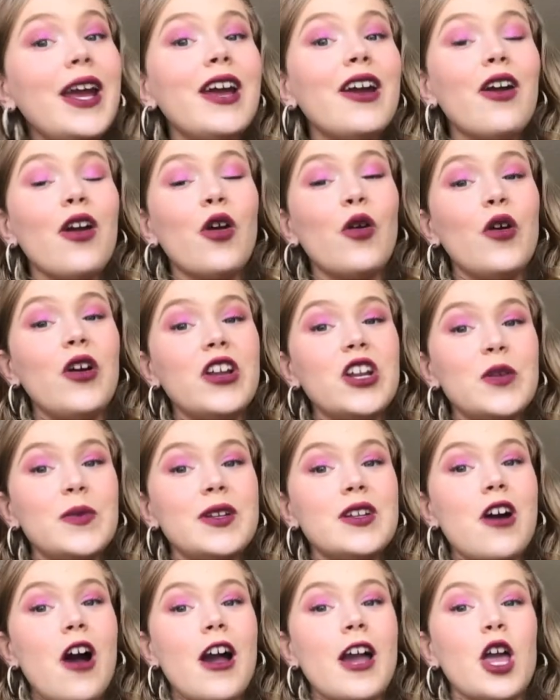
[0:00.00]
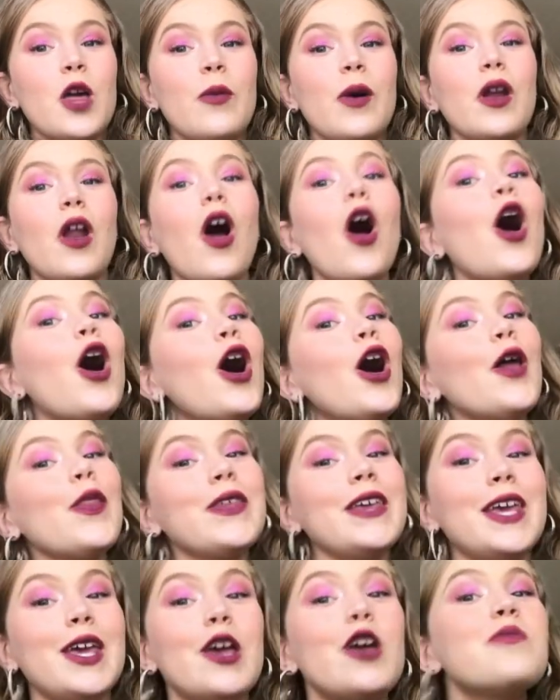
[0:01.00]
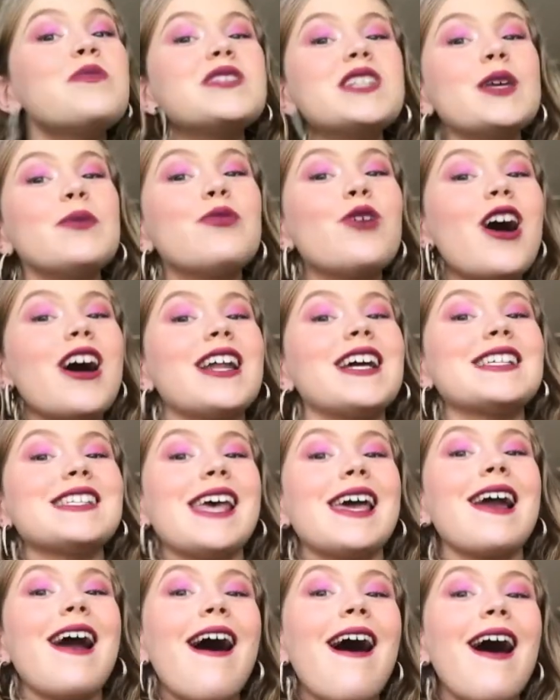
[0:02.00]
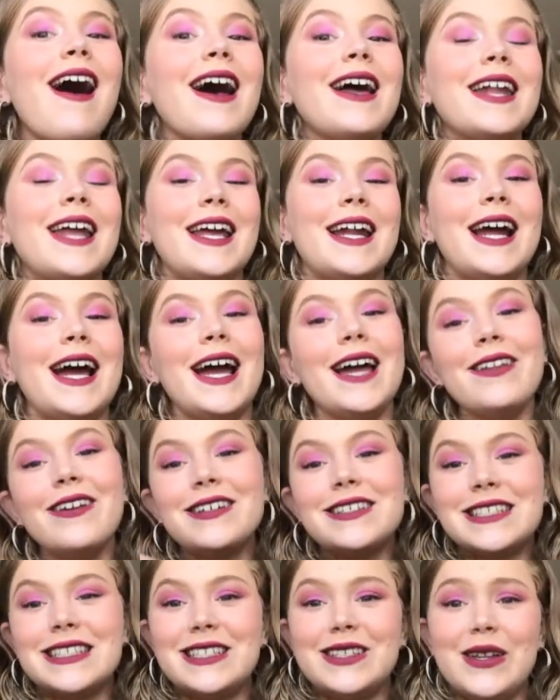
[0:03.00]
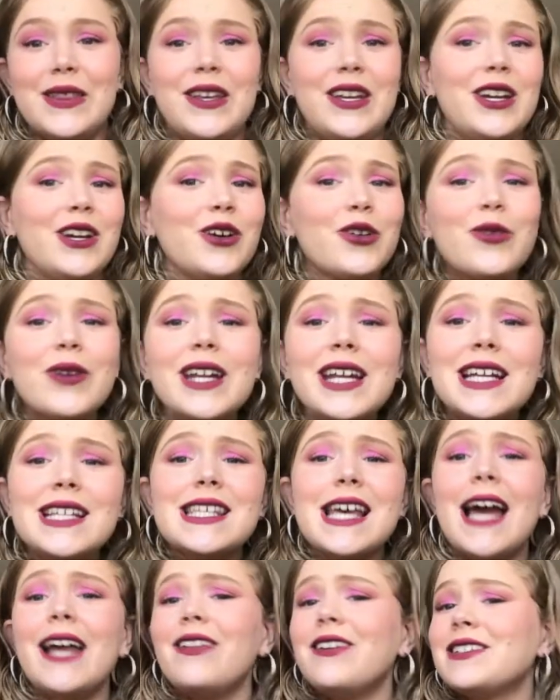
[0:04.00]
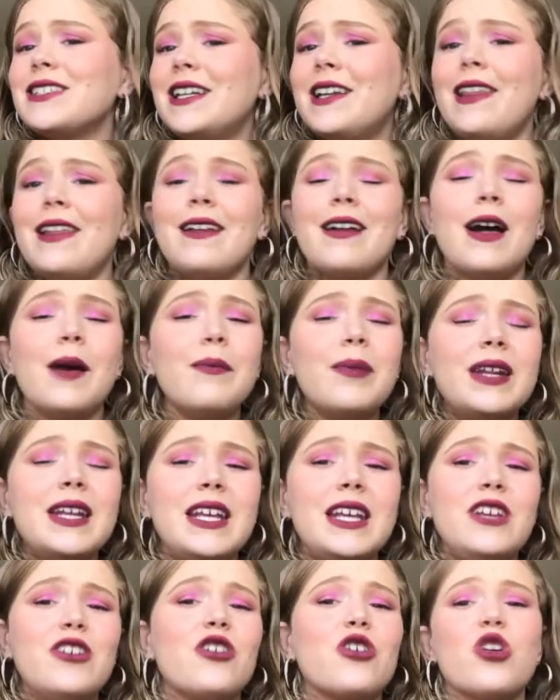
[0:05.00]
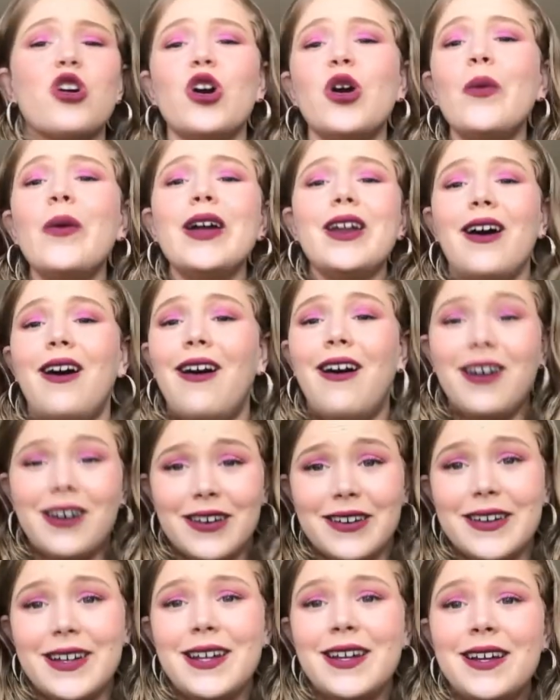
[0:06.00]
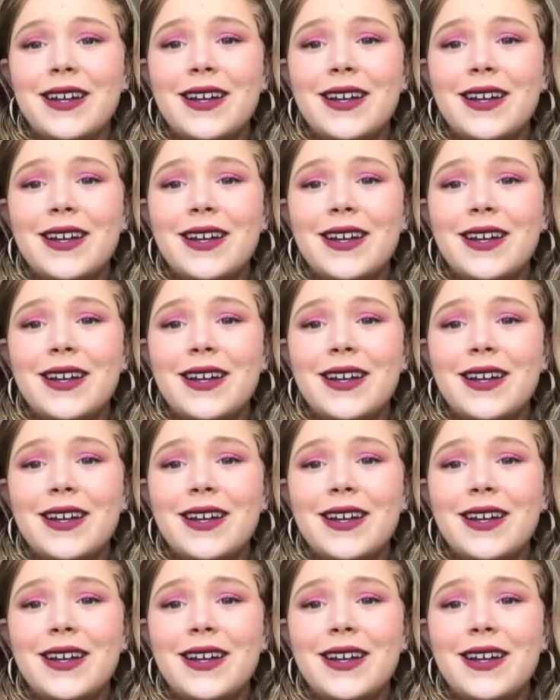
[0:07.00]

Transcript: are going to be talking about all the Ipsy products I got and I looked into the ingredients, I looked into the company, your girl went hard.